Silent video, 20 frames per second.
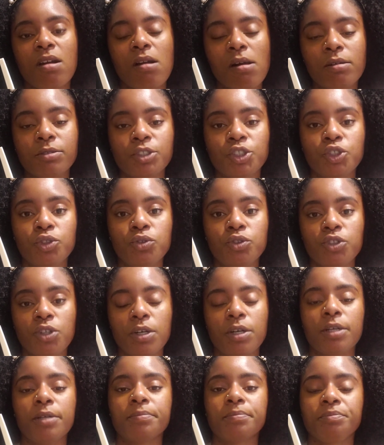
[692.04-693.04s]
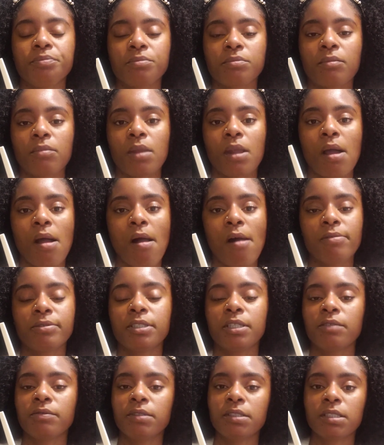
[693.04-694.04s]
A true journey of
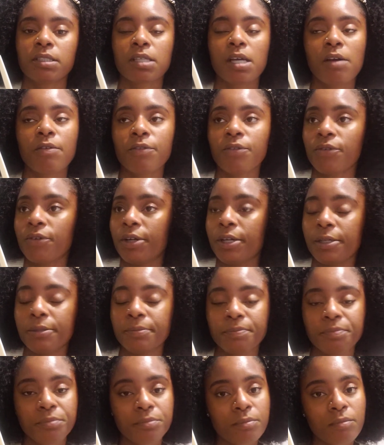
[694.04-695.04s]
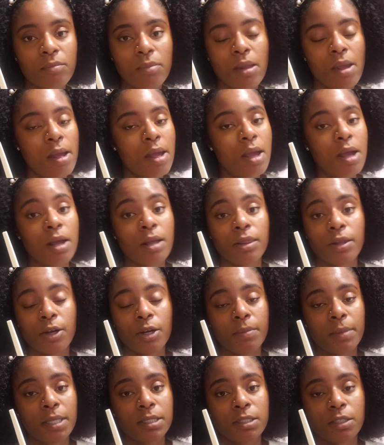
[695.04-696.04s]
self-discovery,
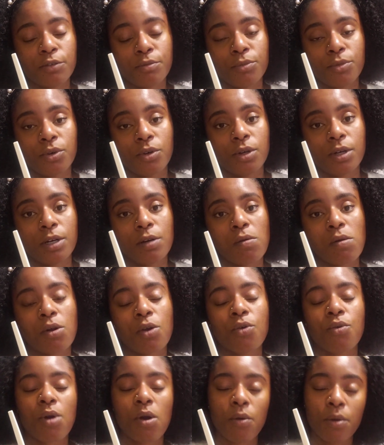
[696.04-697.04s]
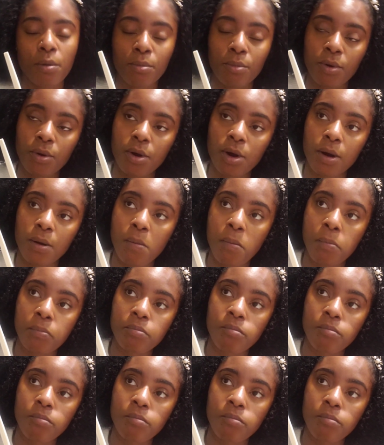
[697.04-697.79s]
learning myself more, growing more,